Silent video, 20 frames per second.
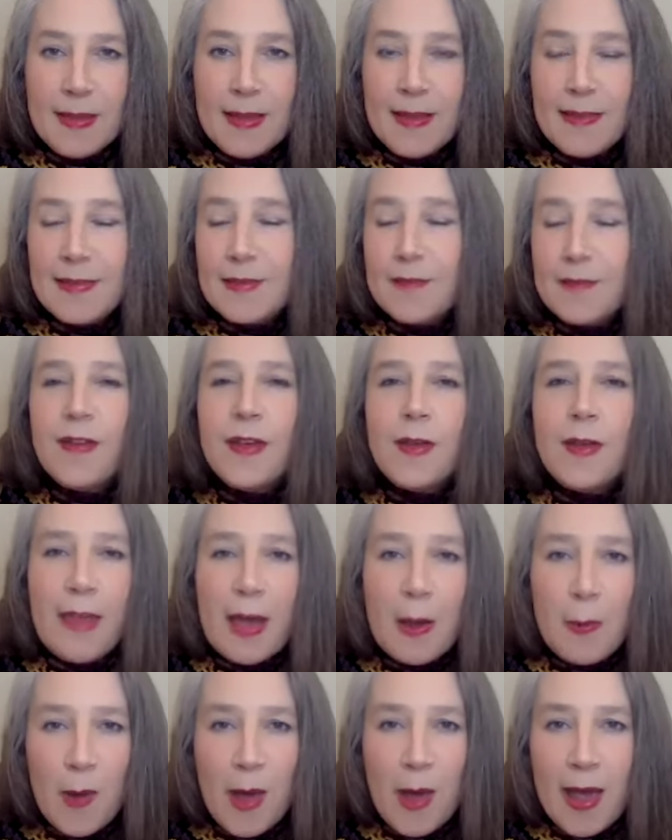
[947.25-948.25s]
to feel
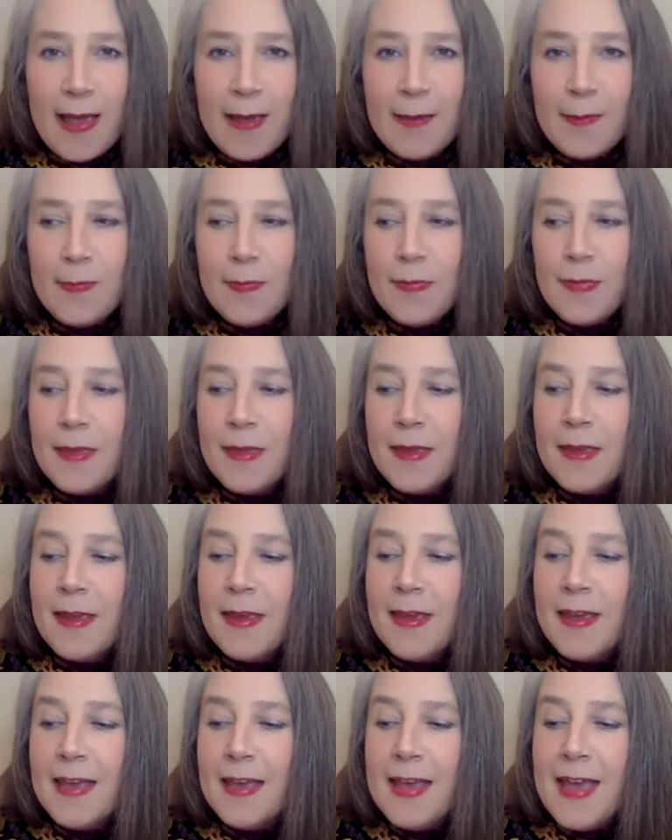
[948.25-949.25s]
that way?
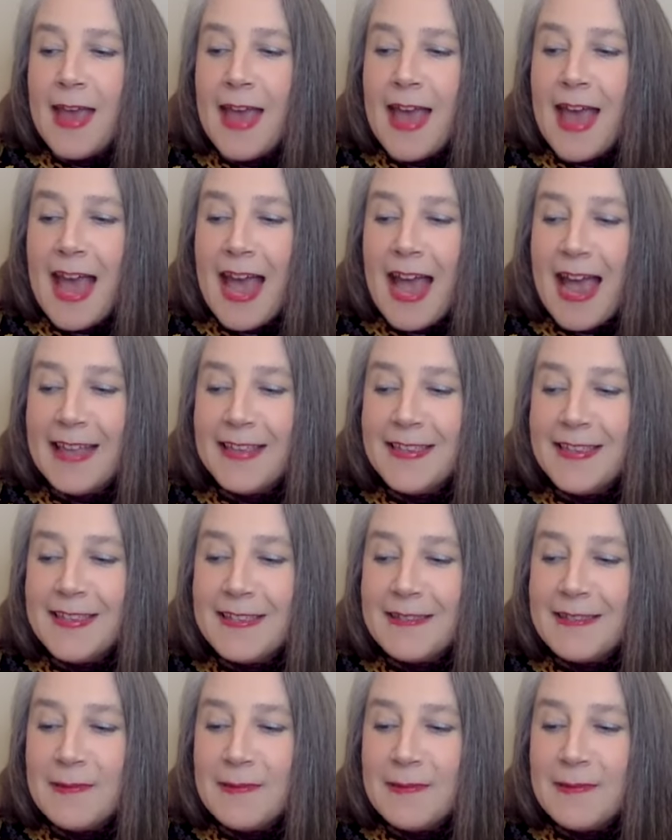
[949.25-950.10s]
And